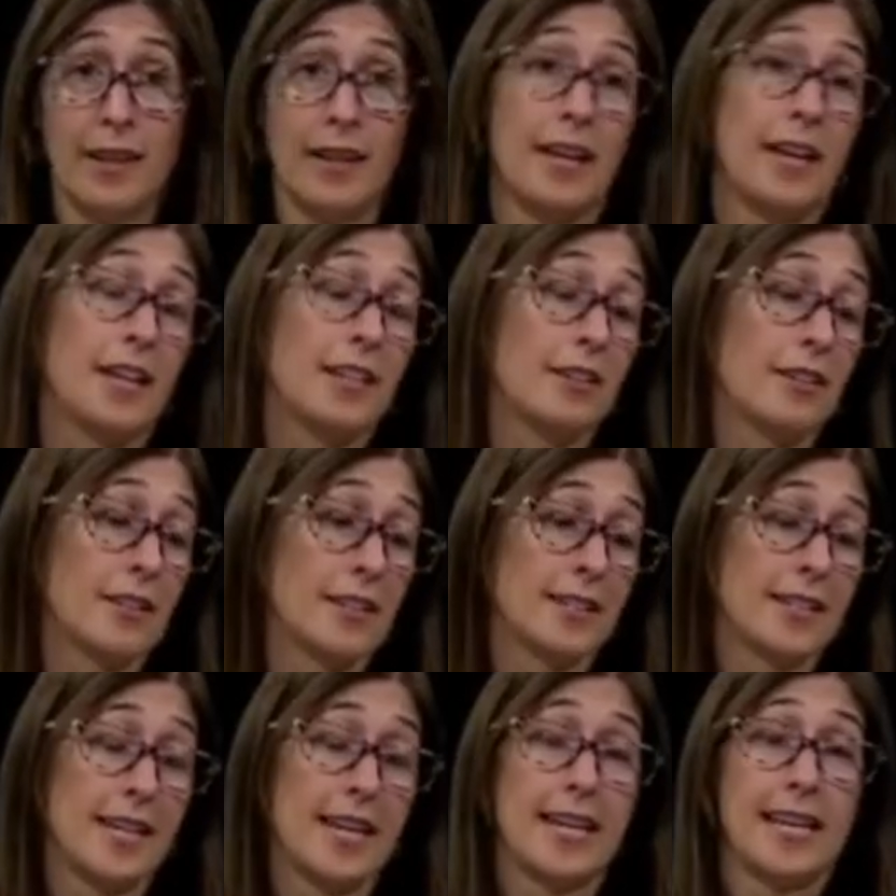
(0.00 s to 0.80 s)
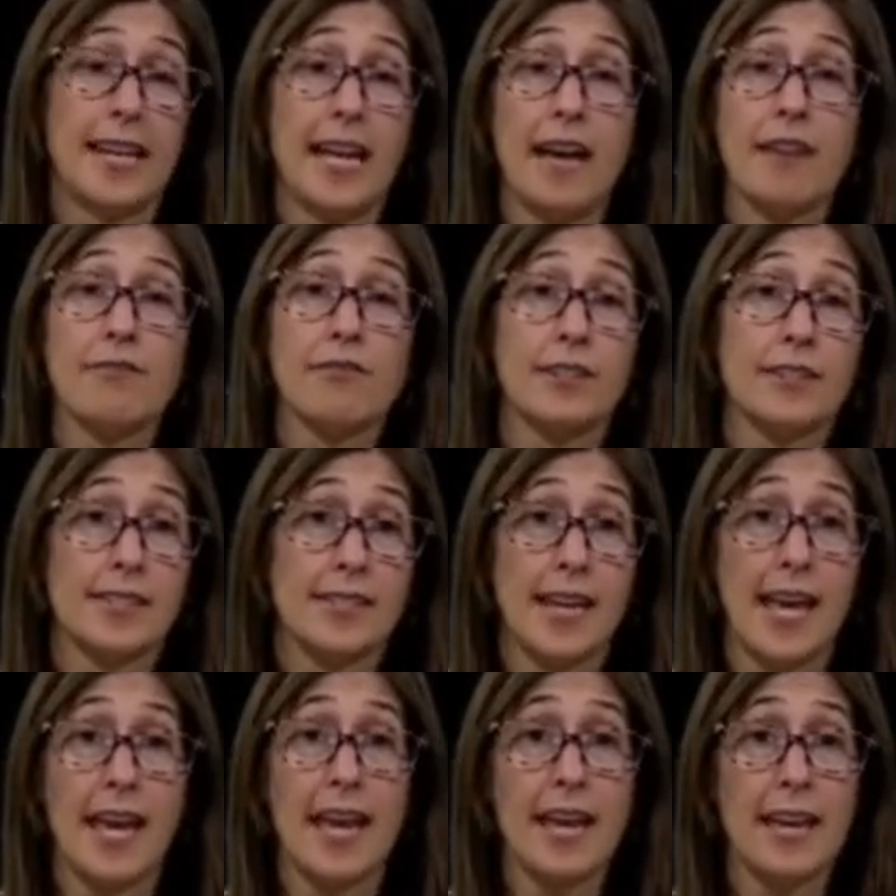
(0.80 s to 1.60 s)
and you're going to take it every
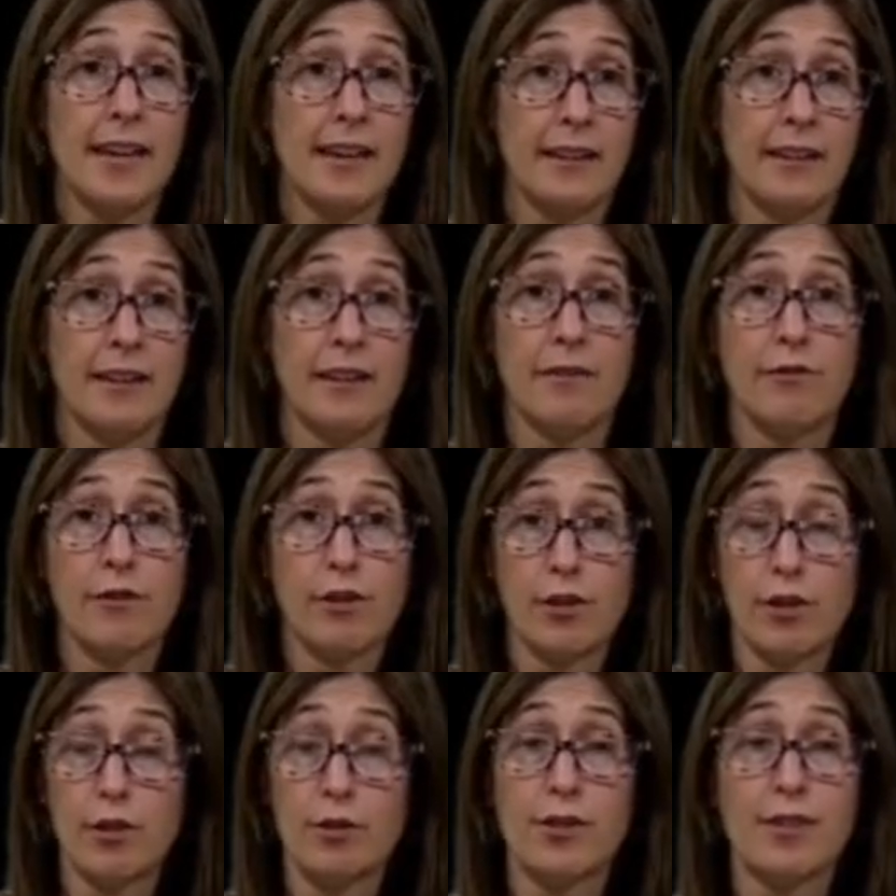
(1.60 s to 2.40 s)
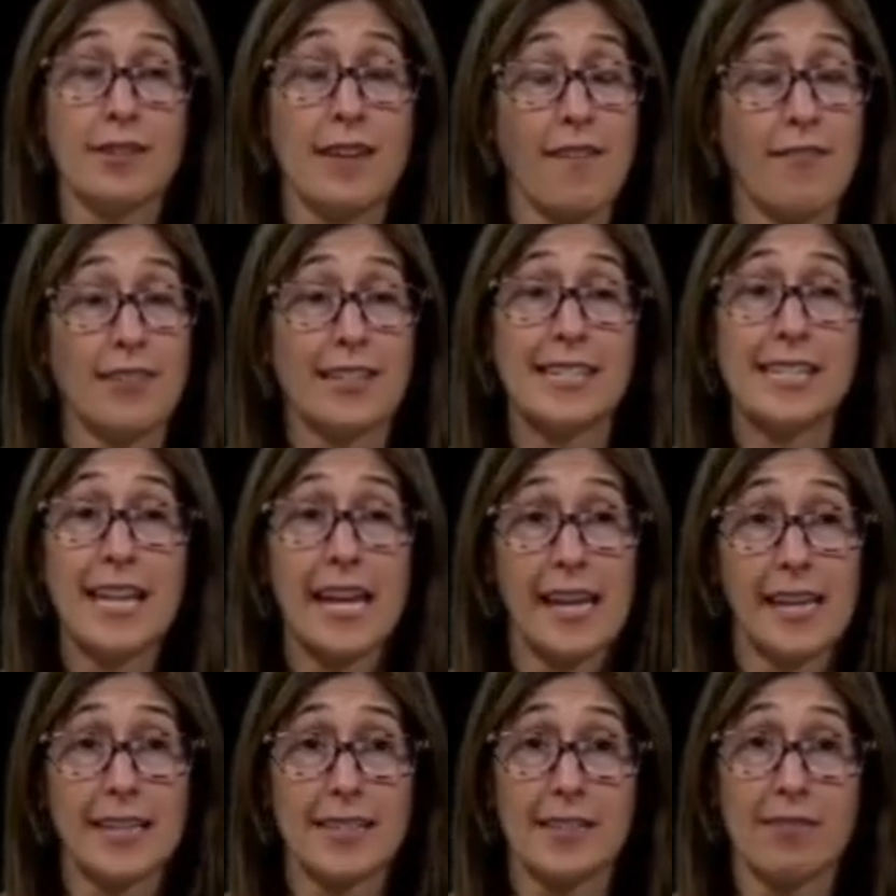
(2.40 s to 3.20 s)
day for those 7
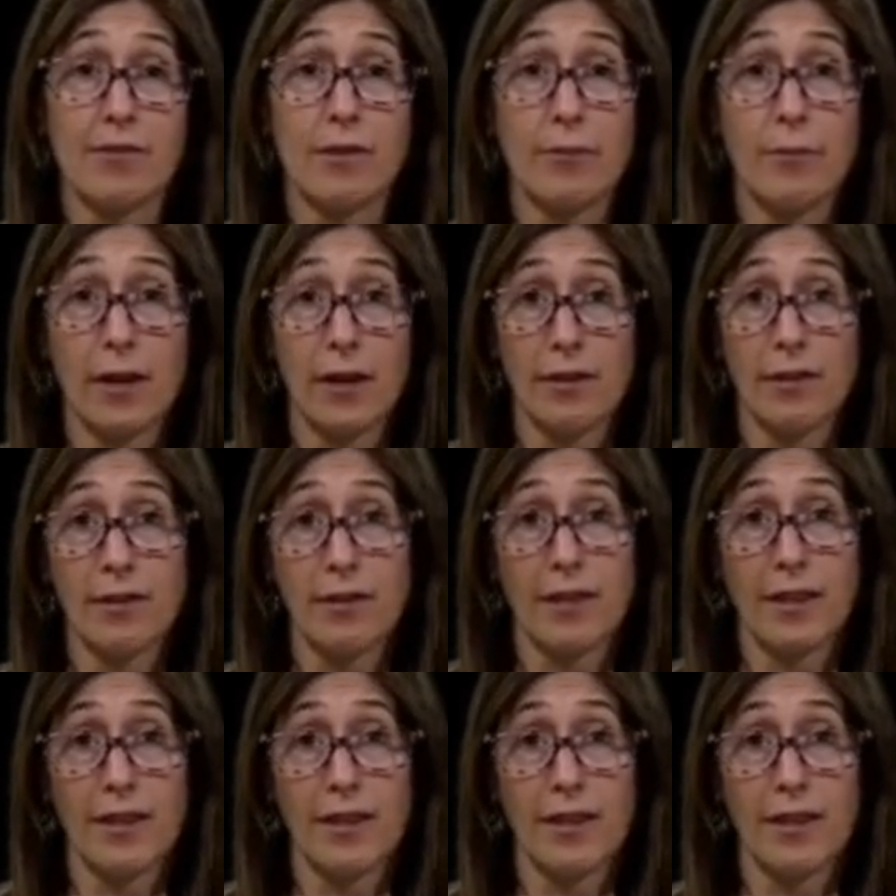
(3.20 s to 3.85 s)
days of the month.